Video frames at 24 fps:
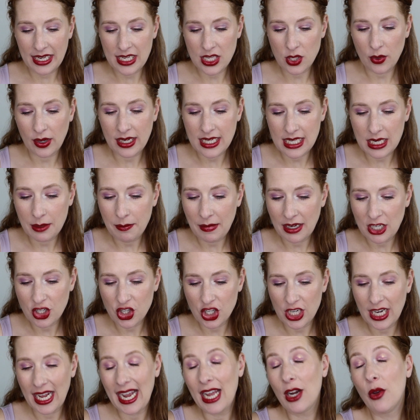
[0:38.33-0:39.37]
so I did
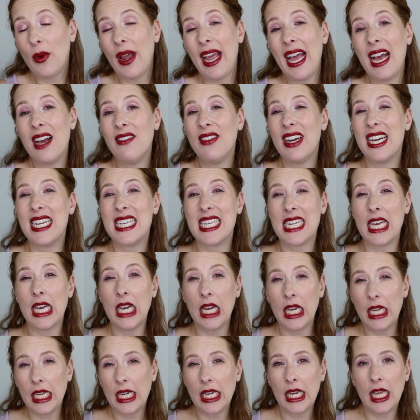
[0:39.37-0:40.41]
mention I don't have a
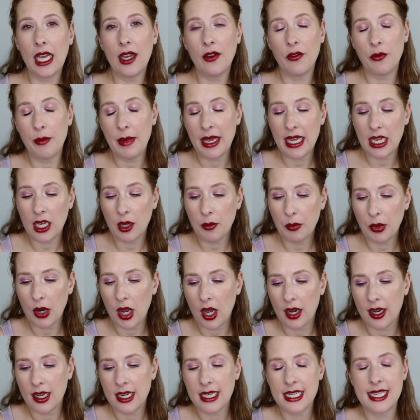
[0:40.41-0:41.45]
ton of makeup
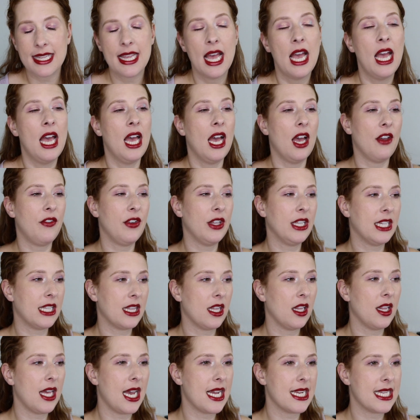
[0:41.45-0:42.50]
products. I feel like
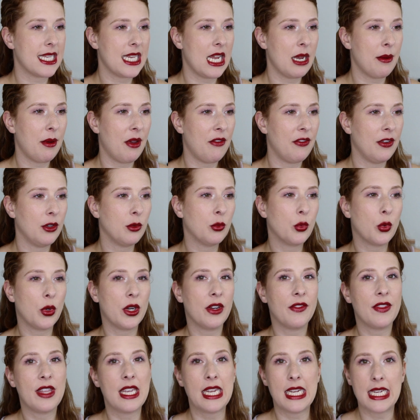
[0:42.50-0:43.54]
the last time I filmed one
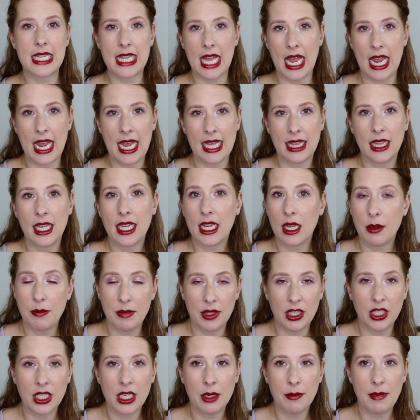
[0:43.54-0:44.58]
of these, I had like a
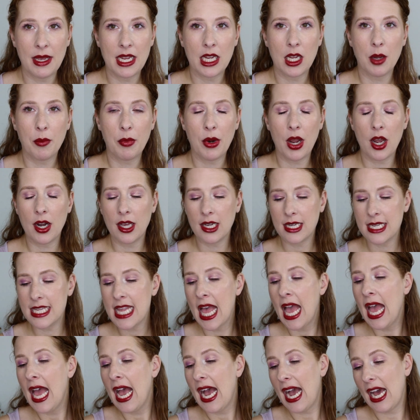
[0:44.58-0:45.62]
million makeup products.
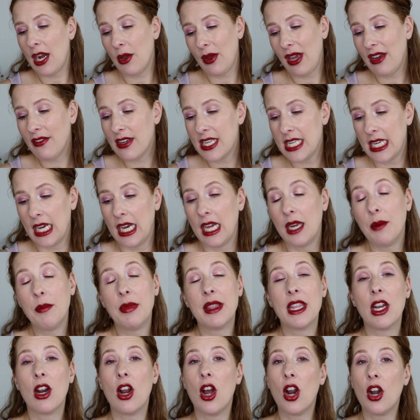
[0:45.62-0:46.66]
I don't have a ton, but
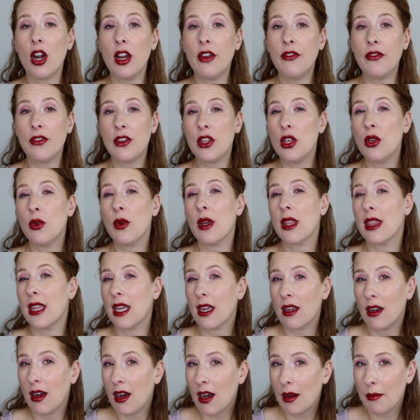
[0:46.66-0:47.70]
there are a few
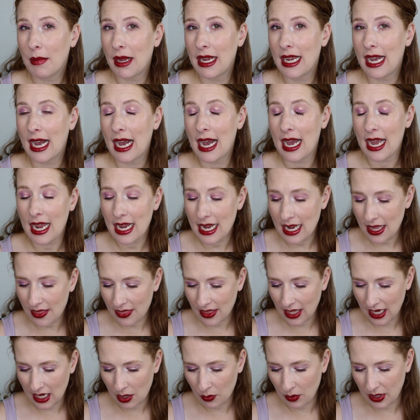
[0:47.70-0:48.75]
that caught my eye
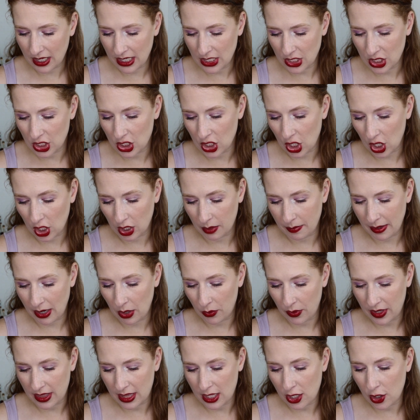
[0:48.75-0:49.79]
that I wanted to talk about
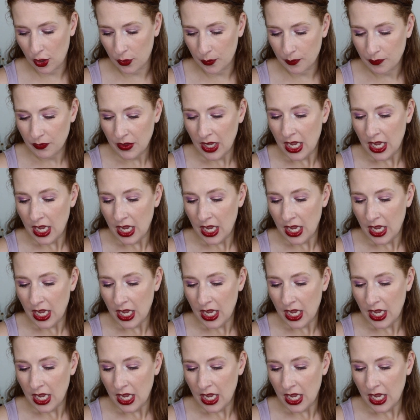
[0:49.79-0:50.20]
with you.